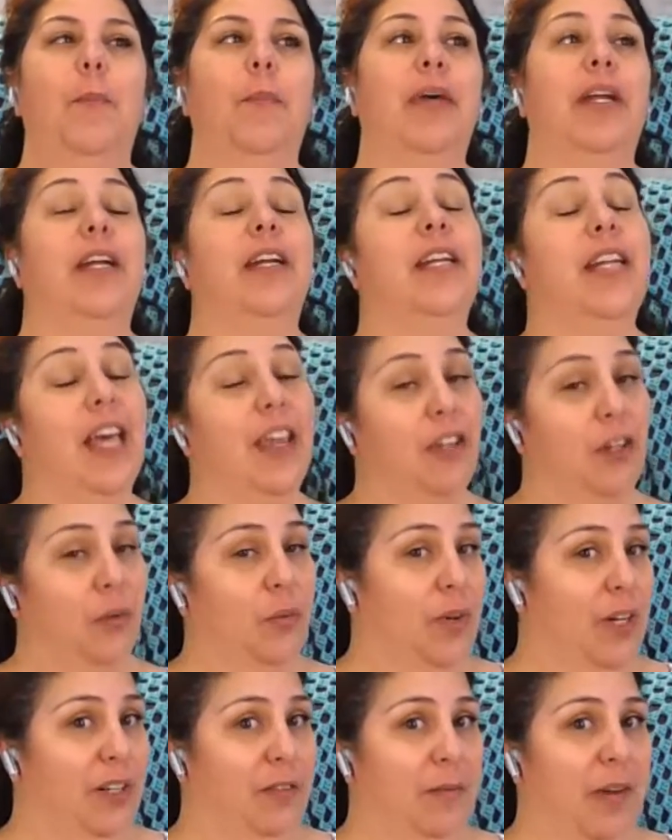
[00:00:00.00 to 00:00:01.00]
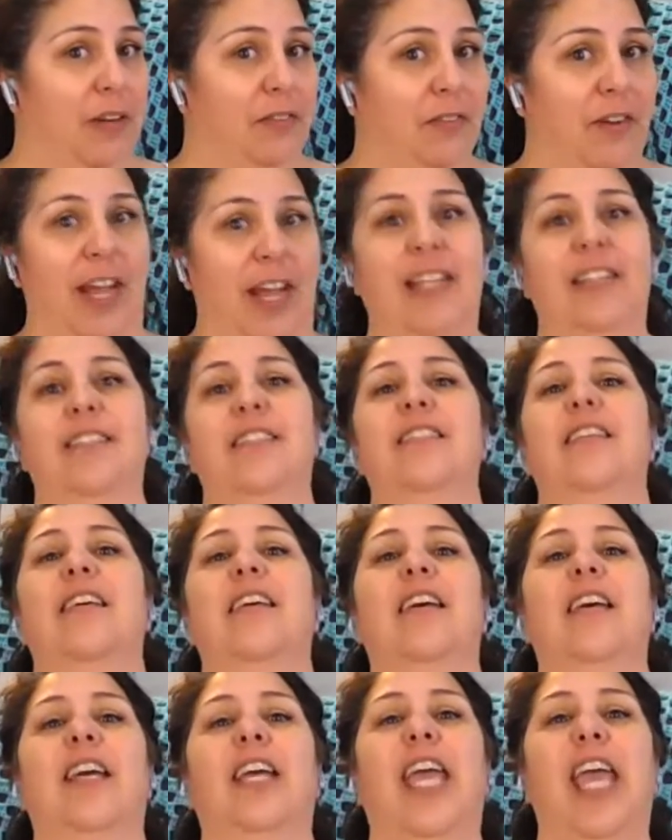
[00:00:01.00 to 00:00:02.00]
But another one of my friends
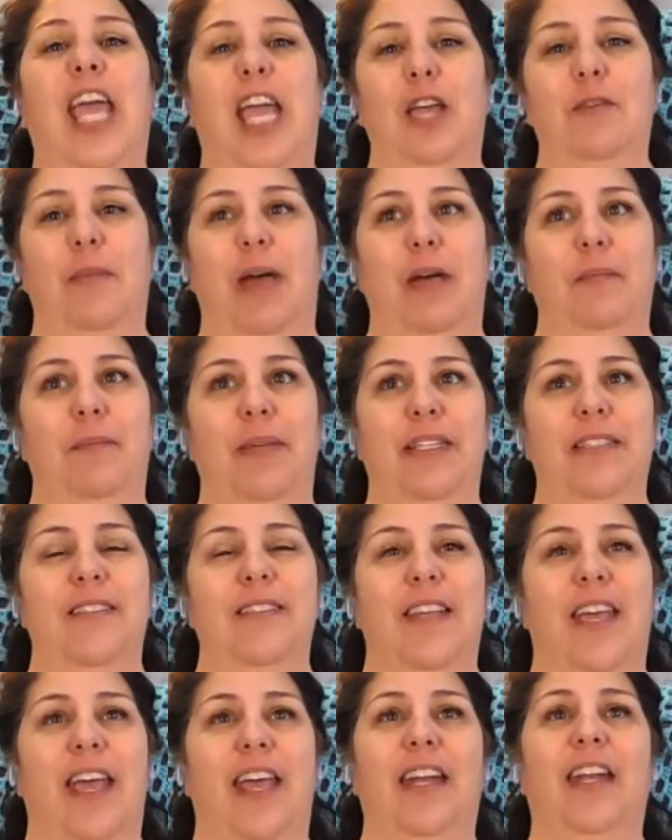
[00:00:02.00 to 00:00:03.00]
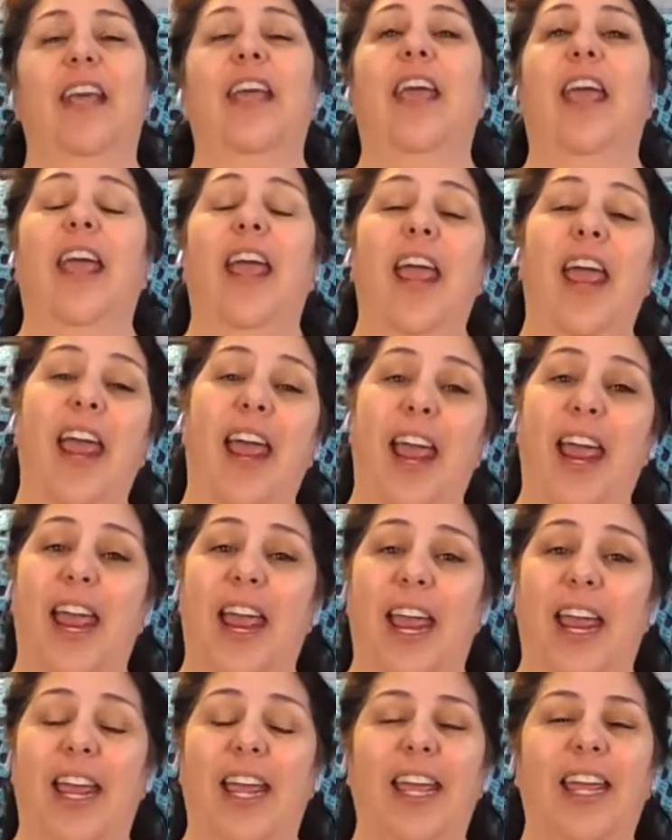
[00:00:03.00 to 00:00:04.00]
came up and said,
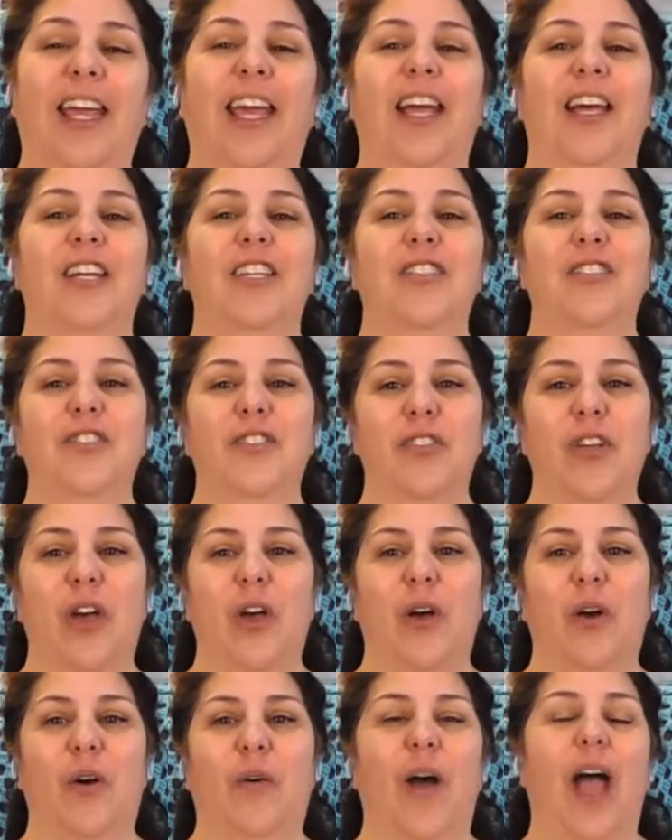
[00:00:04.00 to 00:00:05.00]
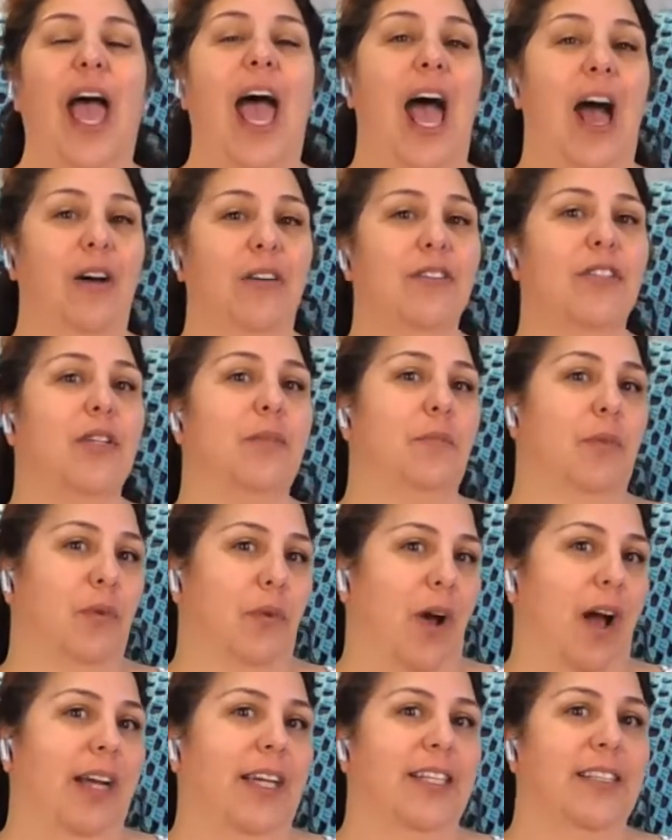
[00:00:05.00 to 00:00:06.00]
"Hey, so how's the
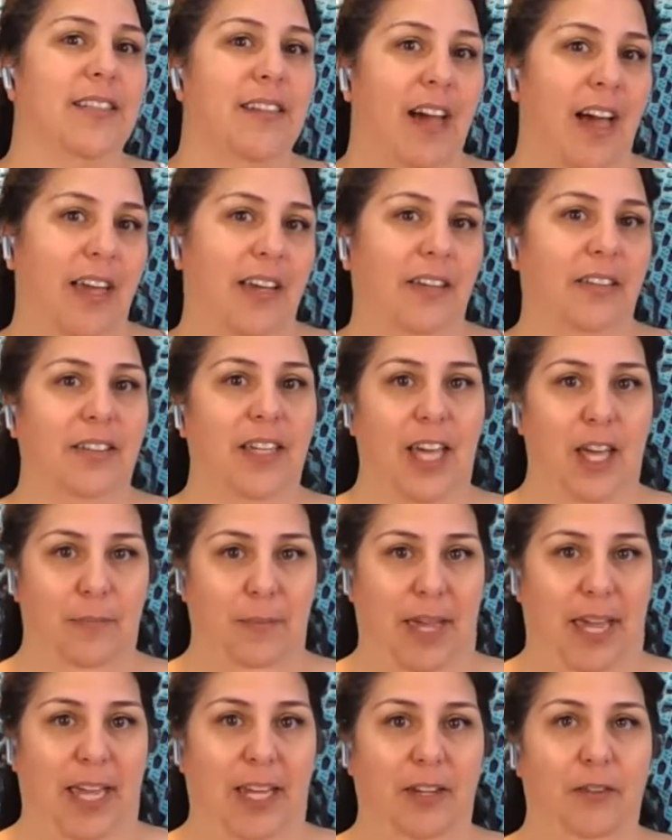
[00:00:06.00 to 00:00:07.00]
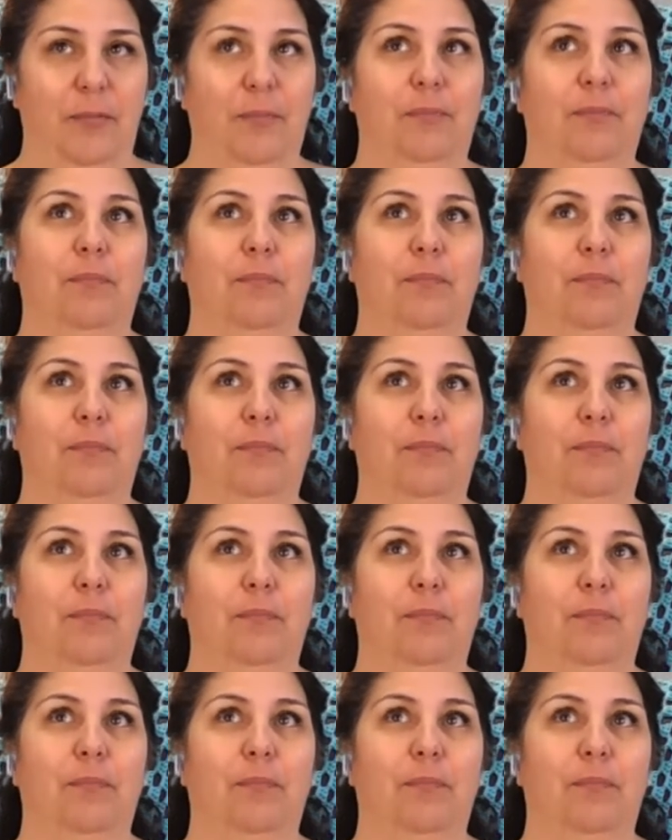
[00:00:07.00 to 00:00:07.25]
Moroccan tile coming,